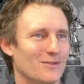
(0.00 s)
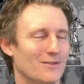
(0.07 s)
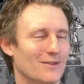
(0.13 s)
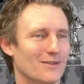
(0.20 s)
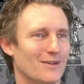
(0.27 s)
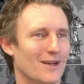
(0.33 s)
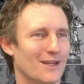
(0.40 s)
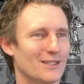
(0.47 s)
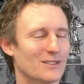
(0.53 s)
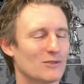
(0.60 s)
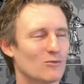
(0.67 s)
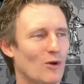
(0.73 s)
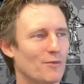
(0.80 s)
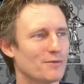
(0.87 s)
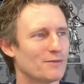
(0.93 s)
I
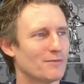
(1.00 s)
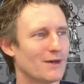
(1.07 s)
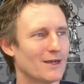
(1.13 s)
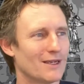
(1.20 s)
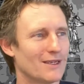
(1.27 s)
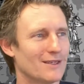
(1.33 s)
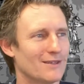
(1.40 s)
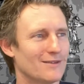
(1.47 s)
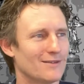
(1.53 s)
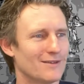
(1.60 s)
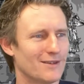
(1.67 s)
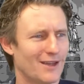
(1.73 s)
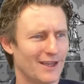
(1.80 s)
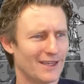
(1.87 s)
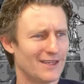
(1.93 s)
swapped my
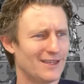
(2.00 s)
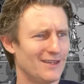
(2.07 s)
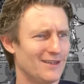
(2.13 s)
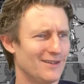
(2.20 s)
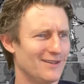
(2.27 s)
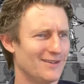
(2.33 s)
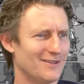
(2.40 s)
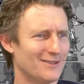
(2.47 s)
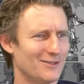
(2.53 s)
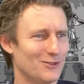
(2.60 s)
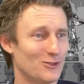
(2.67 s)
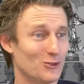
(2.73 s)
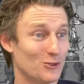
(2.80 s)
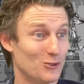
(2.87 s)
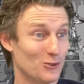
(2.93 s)
Nike
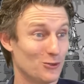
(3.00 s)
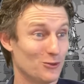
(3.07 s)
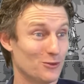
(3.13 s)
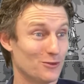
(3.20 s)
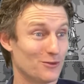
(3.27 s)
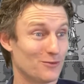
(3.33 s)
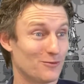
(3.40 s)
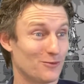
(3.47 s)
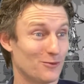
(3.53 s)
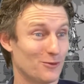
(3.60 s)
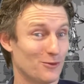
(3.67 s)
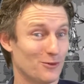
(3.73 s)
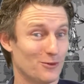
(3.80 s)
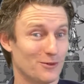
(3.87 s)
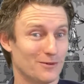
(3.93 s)
shoes
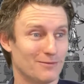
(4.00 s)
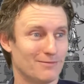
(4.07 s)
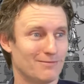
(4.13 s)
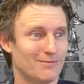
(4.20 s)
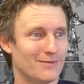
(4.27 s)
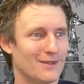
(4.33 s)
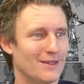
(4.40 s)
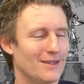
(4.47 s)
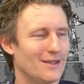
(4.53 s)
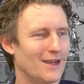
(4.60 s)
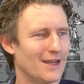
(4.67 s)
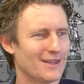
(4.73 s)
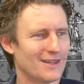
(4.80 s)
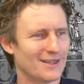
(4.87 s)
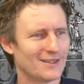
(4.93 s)
for, I
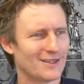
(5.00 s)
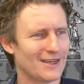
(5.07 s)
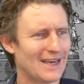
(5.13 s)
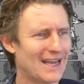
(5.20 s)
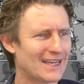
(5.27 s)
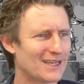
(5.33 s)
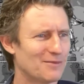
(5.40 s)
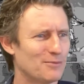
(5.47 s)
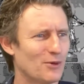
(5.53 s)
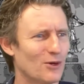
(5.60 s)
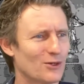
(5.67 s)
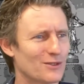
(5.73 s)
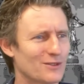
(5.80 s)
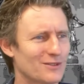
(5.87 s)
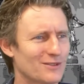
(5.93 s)
think, a lacquer
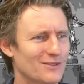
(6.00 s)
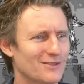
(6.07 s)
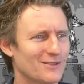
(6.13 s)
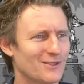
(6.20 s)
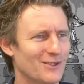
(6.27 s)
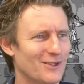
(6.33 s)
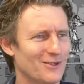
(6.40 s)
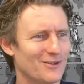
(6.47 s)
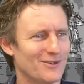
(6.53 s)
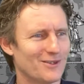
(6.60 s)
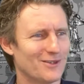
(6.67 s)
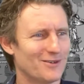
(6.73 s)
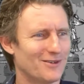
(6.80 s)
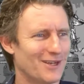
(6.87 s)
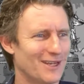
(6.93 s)
box, you know,
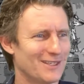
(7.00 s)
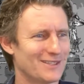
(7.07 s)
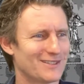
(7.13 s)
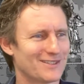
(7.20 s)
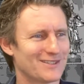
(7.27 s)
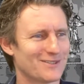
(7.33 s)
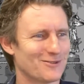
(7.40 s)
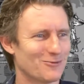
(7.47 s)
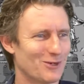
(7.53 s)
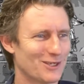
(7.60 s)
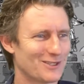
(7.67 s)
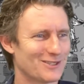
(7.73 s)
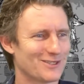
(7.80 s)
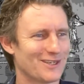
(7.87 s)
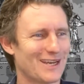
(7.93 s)
a nice
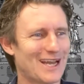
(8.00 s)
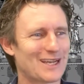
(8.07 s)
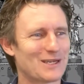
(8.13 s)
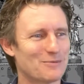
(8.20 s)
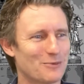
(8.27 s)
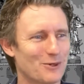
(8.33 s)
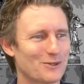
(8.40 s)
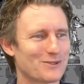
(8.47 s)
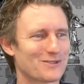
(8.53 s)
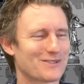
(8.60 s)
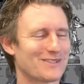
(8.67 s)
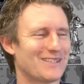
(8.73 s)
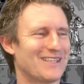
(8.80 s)
Russian lacquer box.